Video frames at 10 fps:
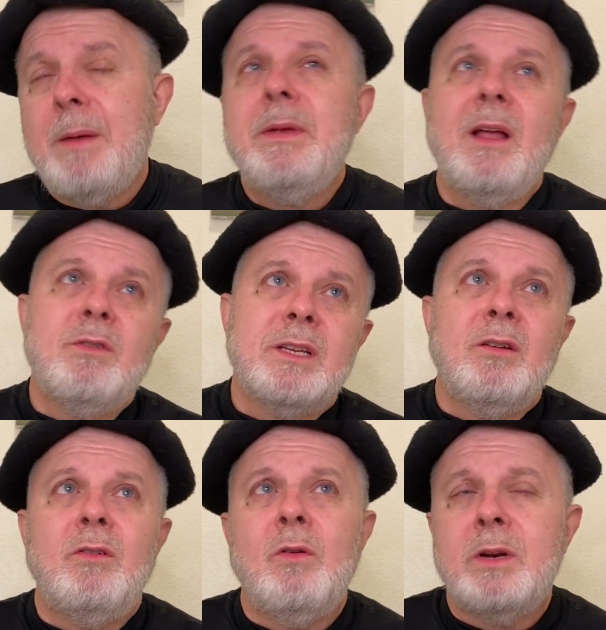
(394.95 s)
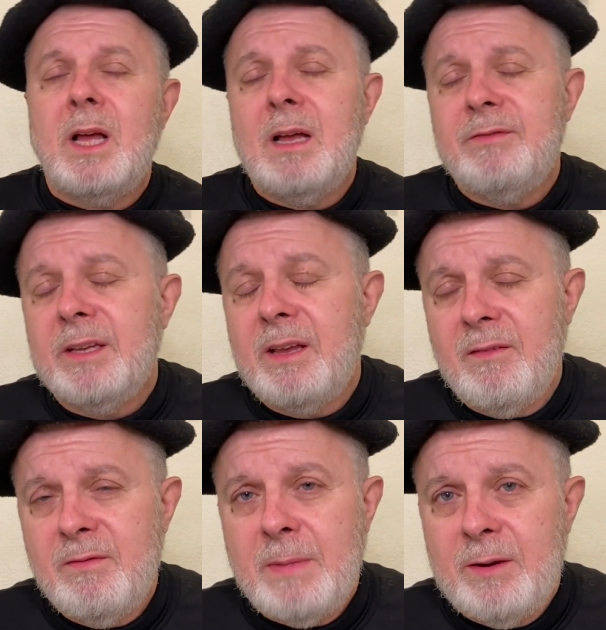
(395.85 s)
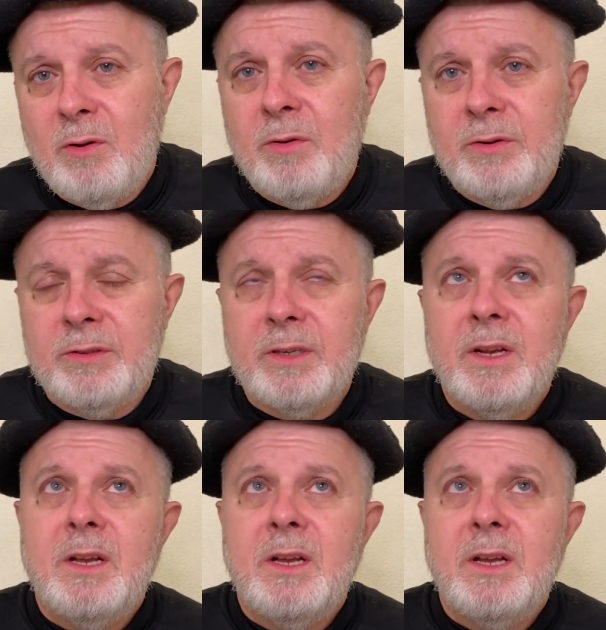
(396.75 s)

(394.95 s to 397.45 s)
I mean, I wasn't alone. I have to take care of my daughters.